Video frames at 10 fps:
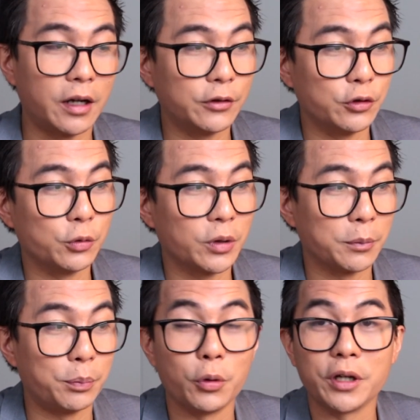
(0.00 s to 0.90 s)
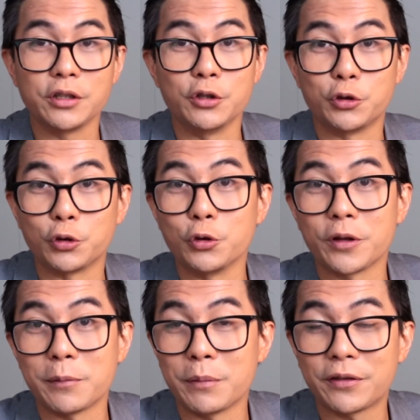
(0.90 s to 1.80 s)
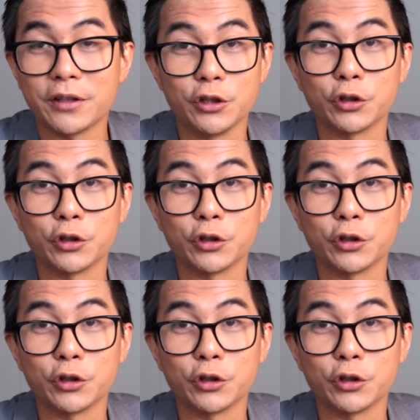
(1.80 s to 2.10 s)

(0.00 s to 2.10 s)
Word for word: I do want to point you to that method.